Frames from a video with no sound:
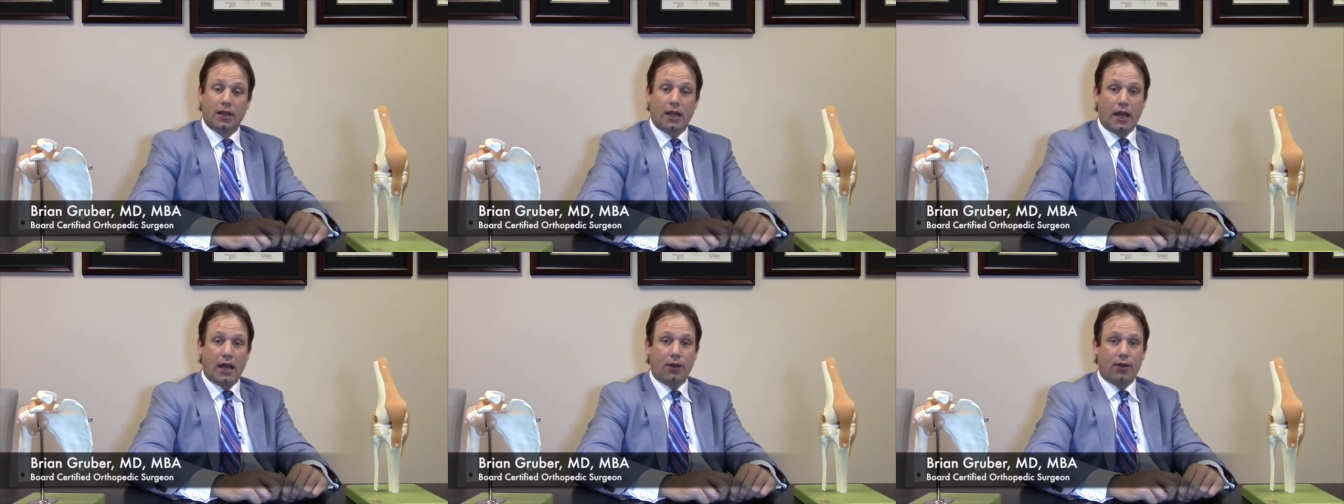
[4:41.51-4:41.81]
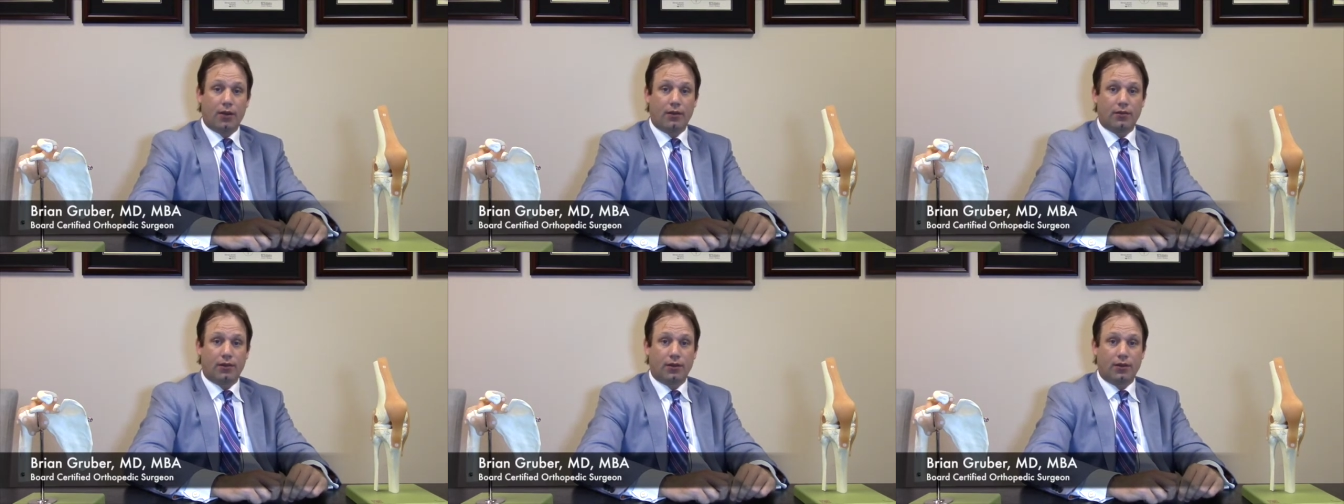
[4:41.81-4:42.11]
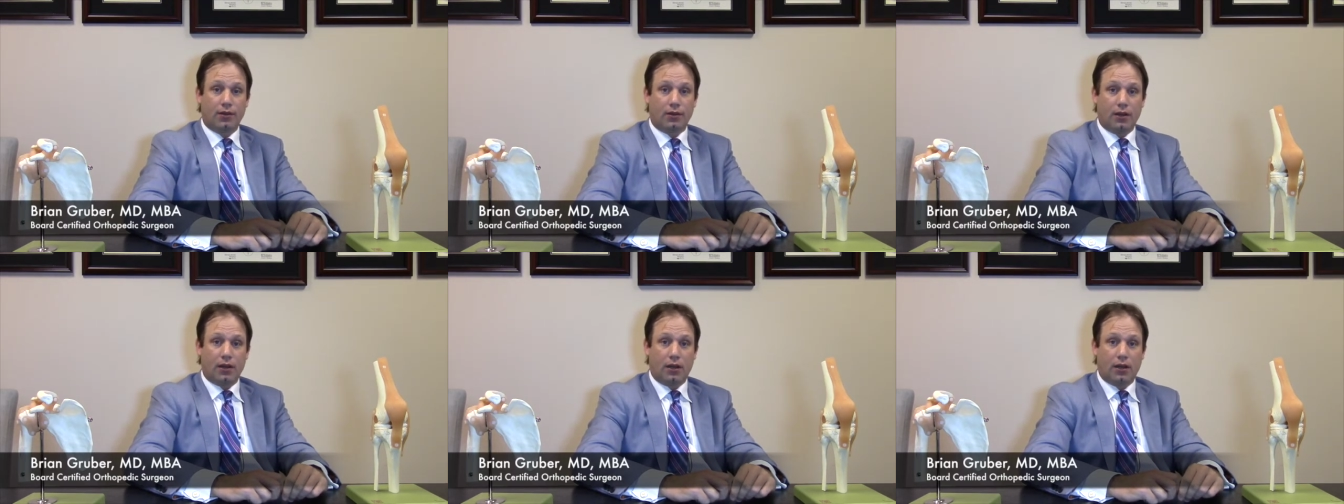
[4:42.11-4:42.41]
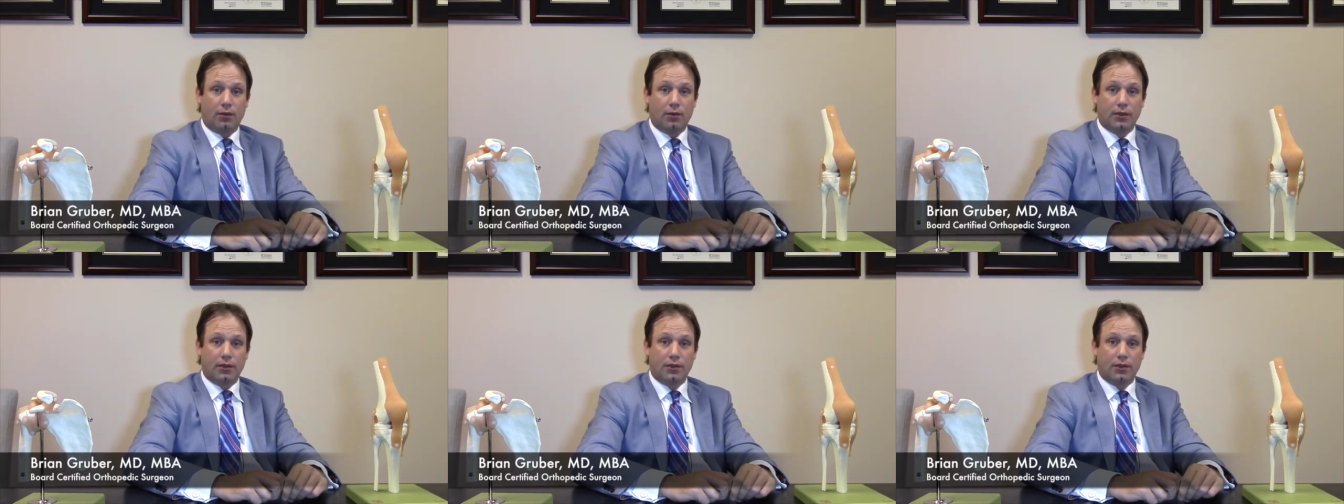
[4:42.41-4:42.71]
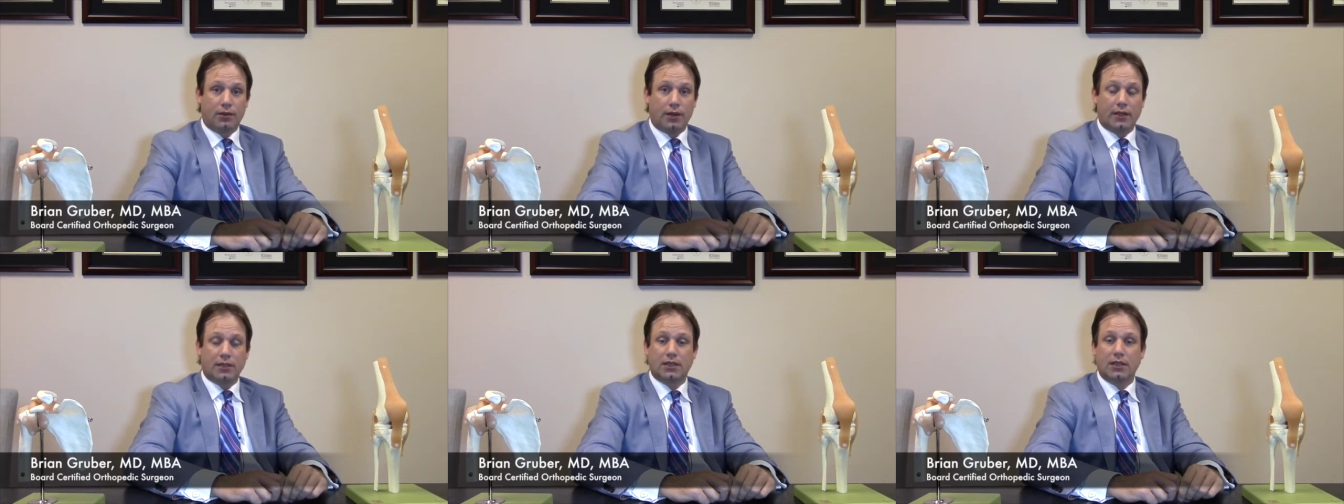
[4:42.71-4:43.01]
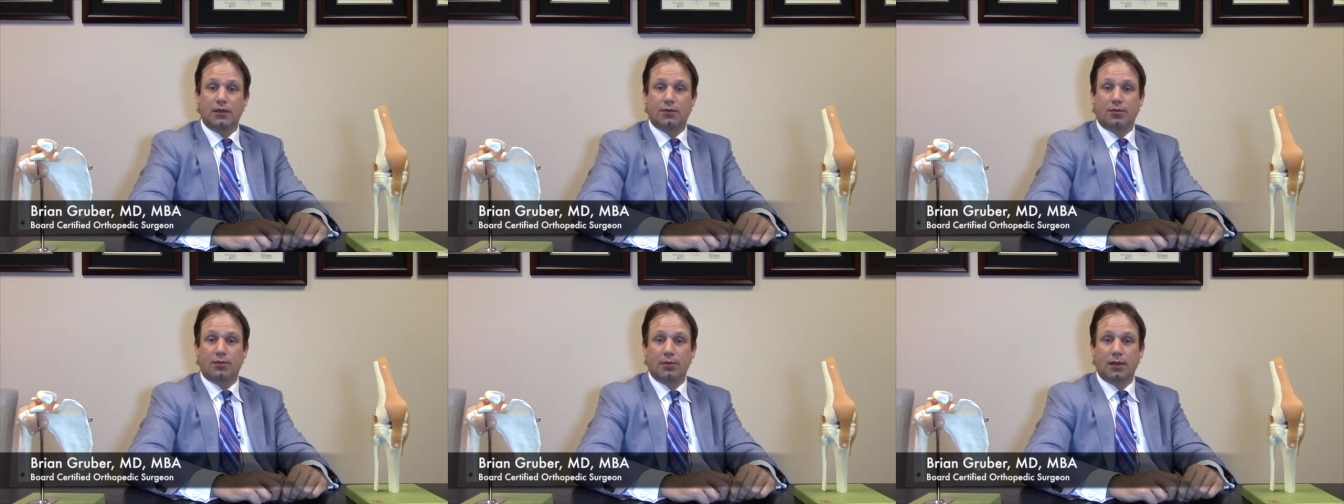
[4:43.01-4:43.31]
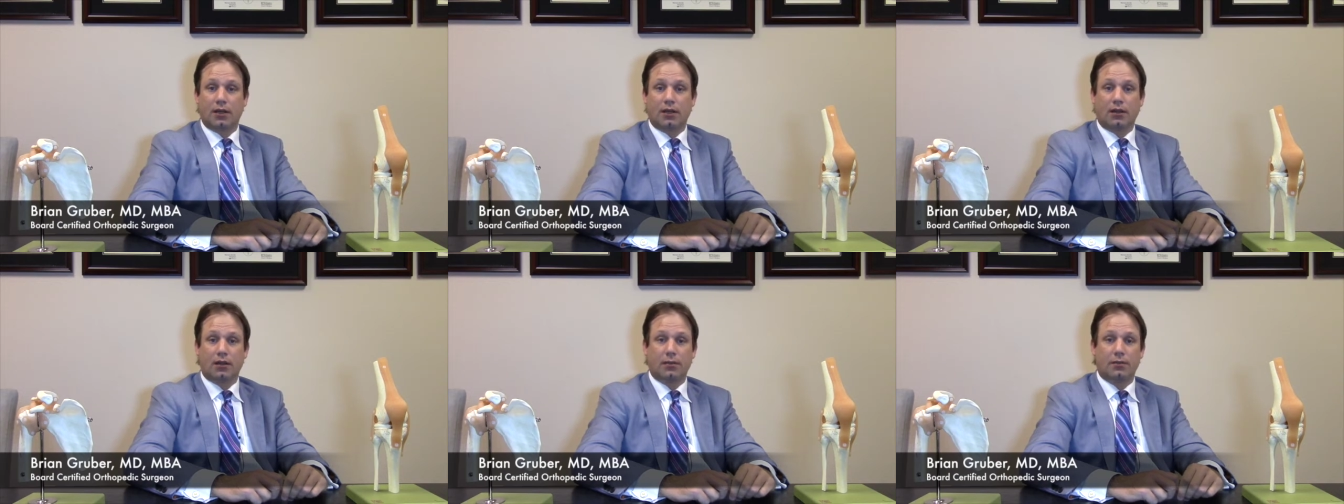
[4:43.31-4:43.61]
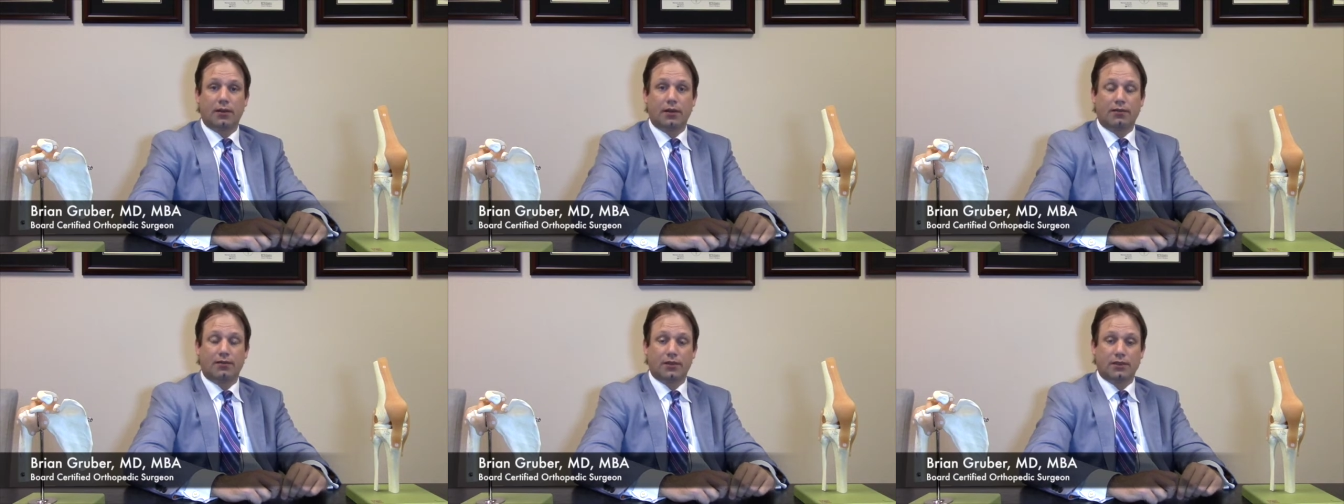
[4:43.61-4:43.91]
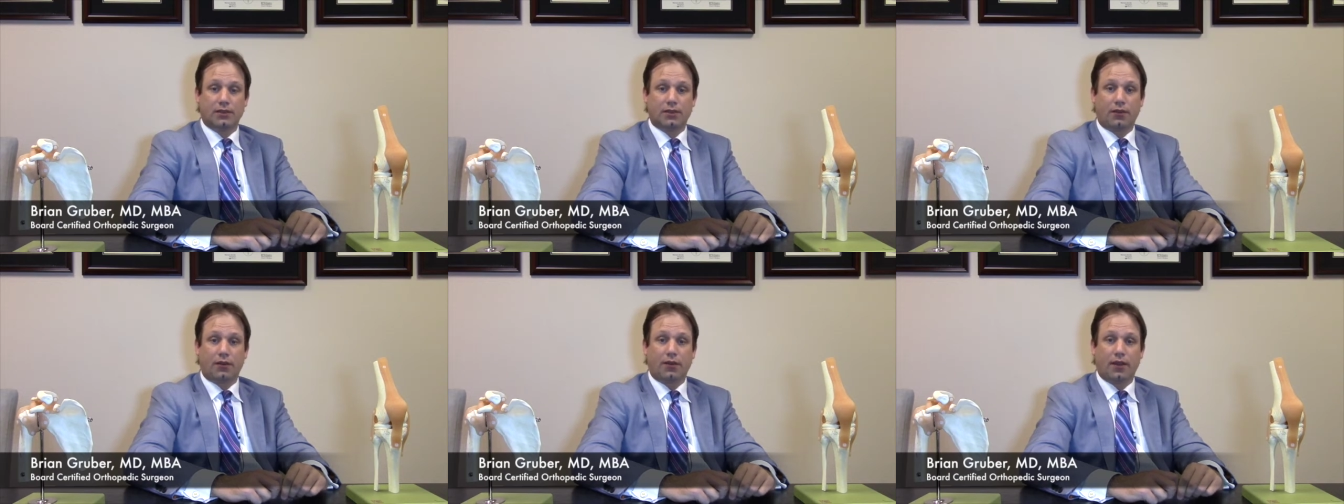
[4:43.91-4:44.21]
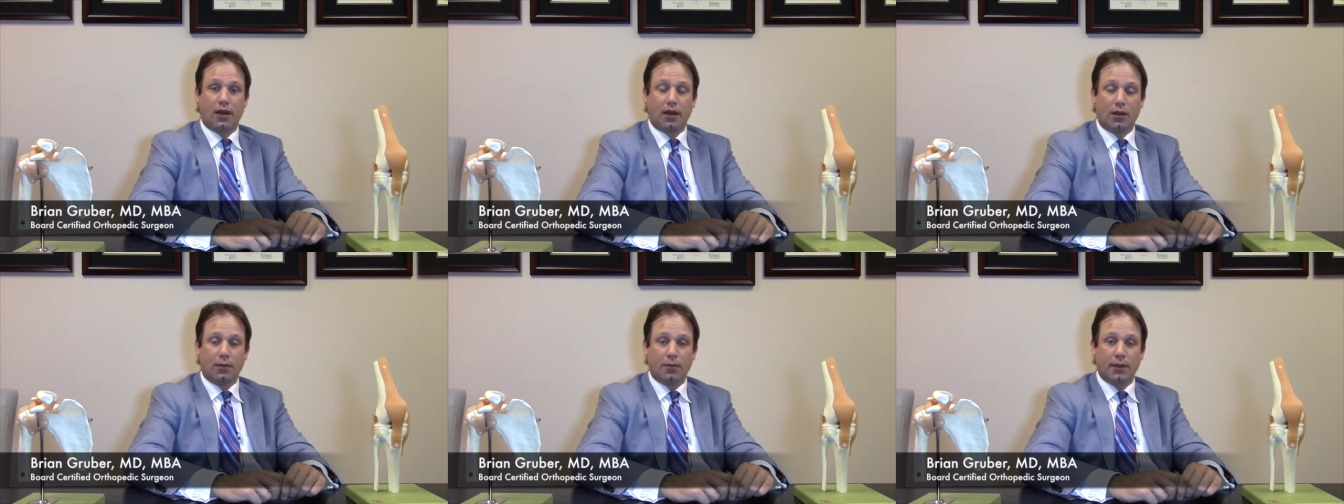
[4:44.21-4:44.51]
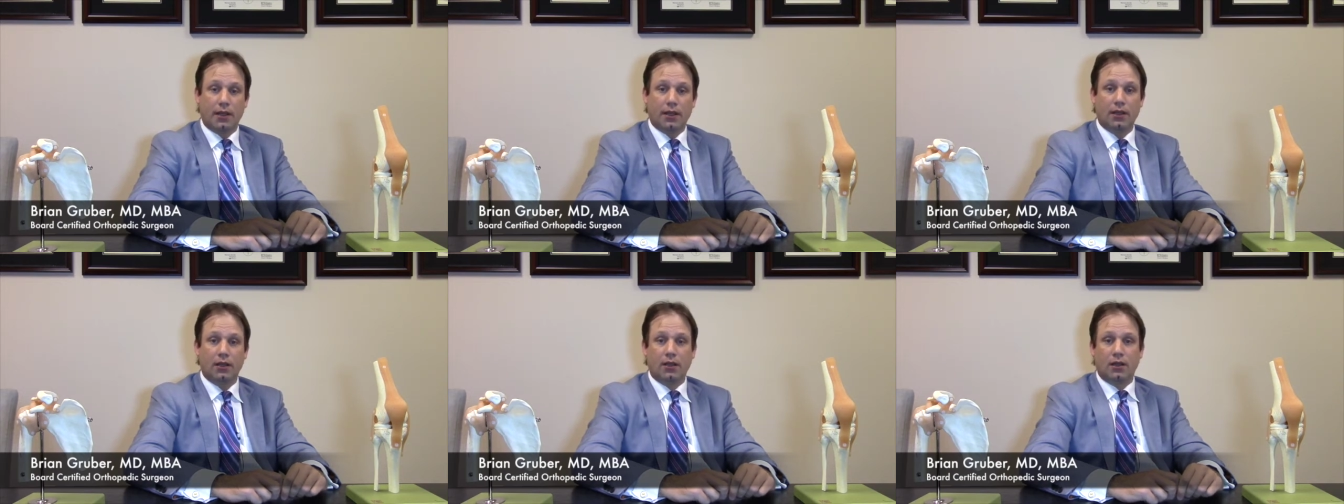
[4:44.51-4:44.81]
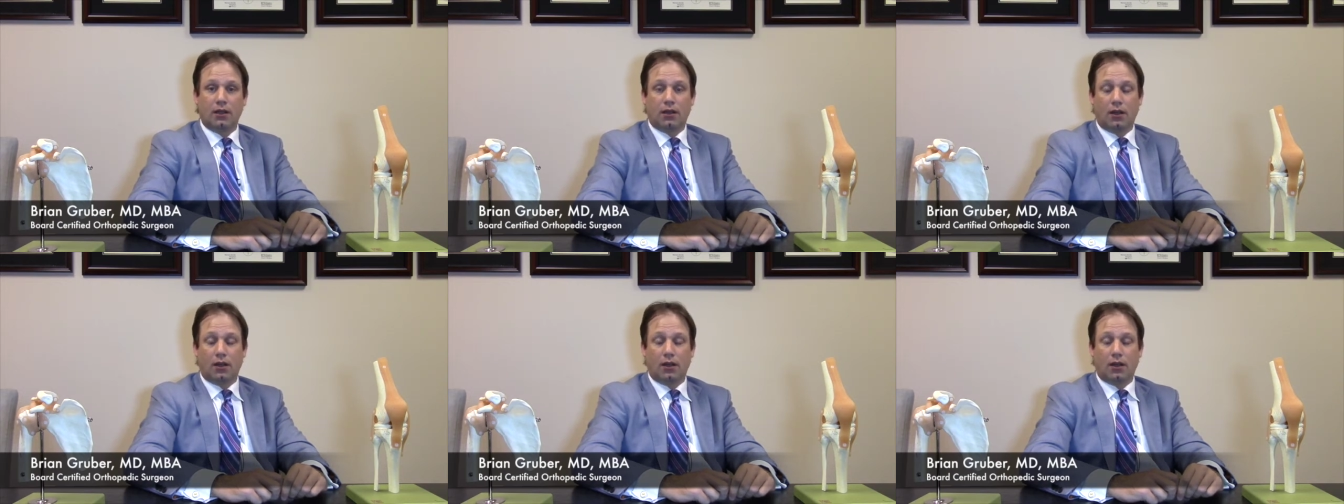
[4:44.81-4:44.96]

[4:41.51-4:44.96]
However, uh, we do like to implement a little bit of physical therapy,